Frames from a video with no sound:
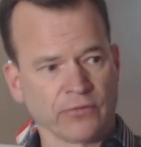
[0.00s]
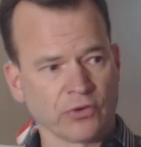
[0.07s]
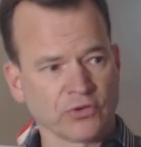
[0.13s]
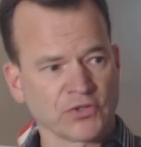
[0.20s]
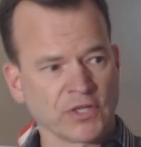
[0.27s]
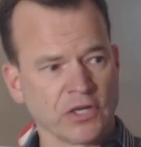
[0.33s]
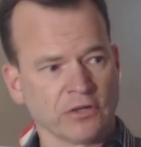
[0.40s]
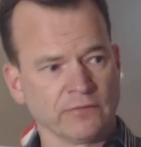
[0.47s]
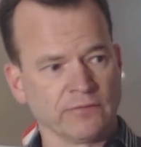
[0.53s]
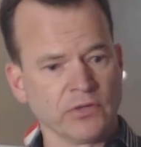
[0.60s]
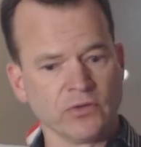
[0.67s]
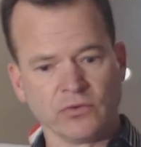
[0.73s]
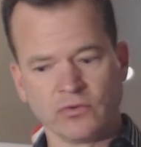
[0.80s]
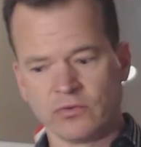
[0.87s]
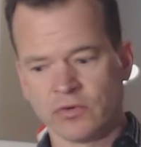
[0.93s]

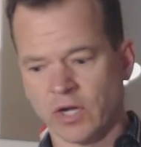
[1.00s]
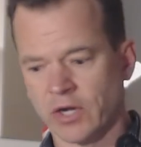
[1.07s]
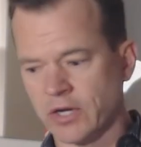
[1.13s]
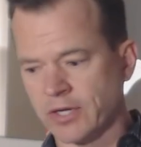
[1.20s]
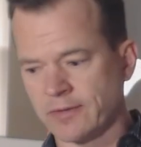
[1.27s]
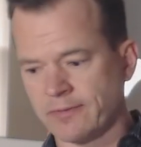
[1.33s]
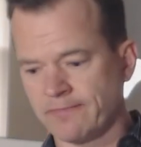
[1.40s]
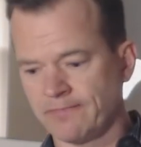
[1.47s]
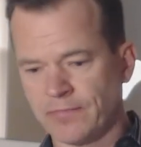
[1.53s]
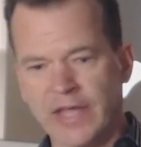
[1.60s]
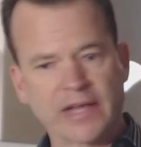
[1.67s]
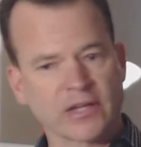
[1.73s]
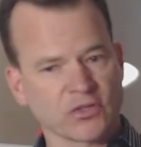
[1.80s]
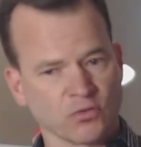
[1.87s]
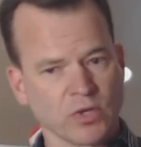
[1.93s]
interview next
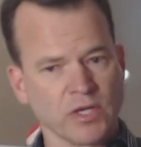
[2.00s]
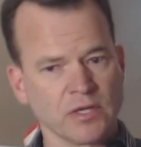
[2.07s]
week.